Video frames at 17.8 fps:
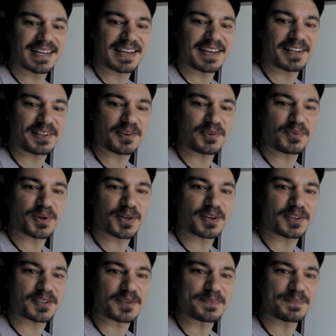Hello
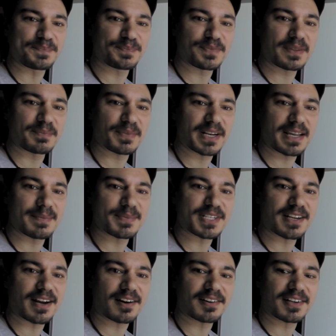world, my name
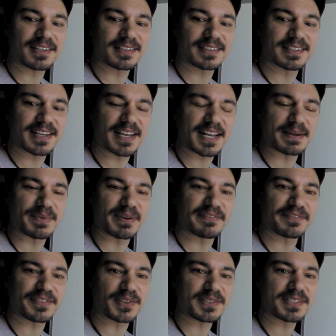is Ara, and I'm a
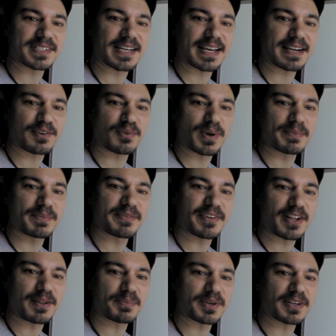full-stack web
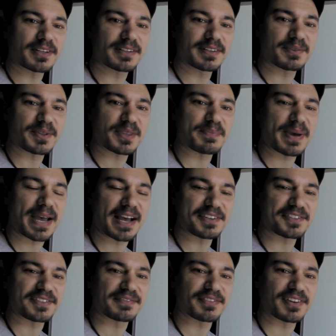developer with a
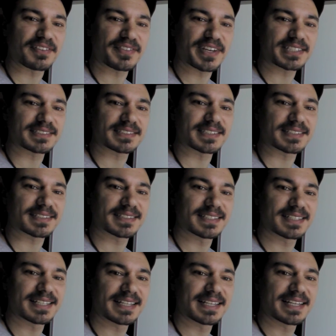passion for investing.
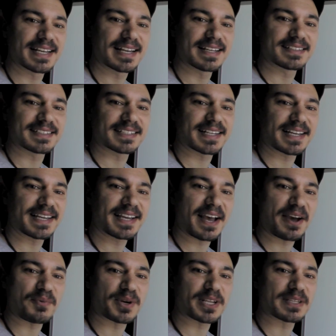Today
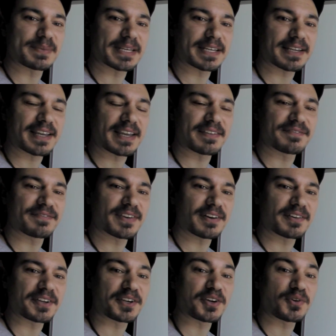I wanted to make a
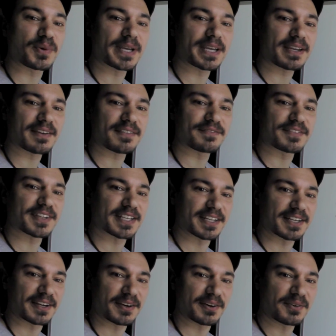very quick
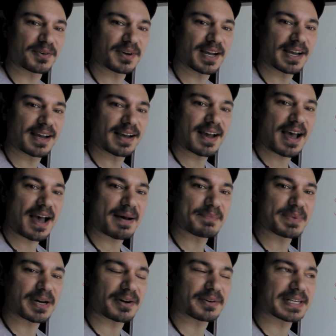video
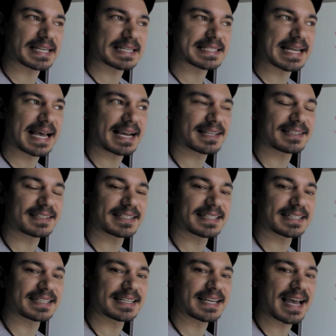about
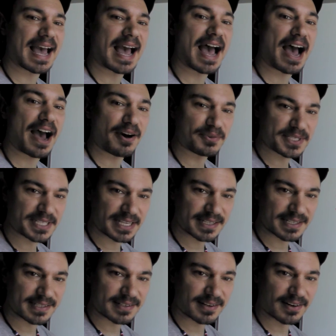exactly how to
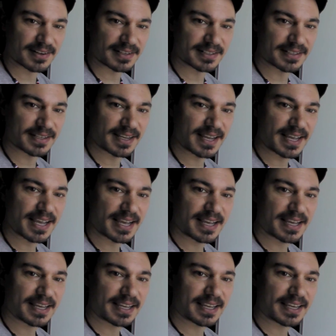get started
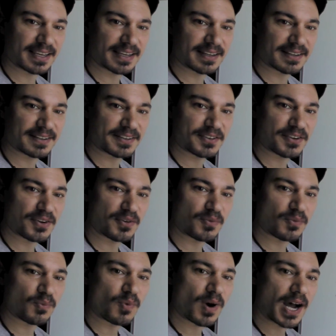and
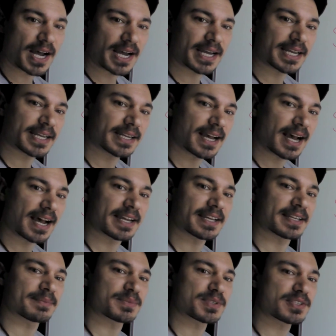why I
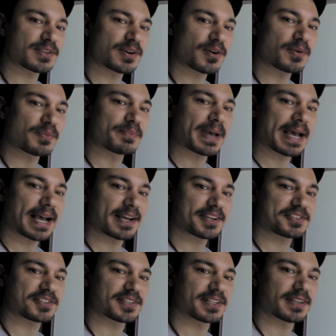am so
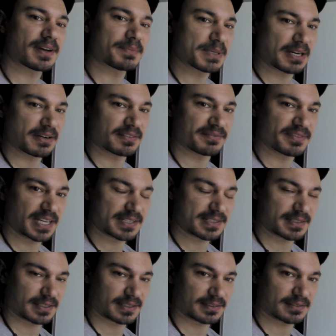passionate about
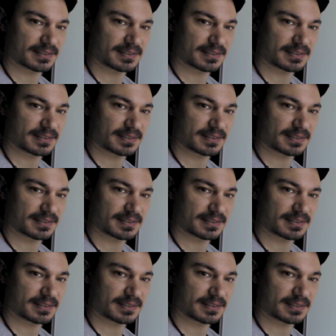investing.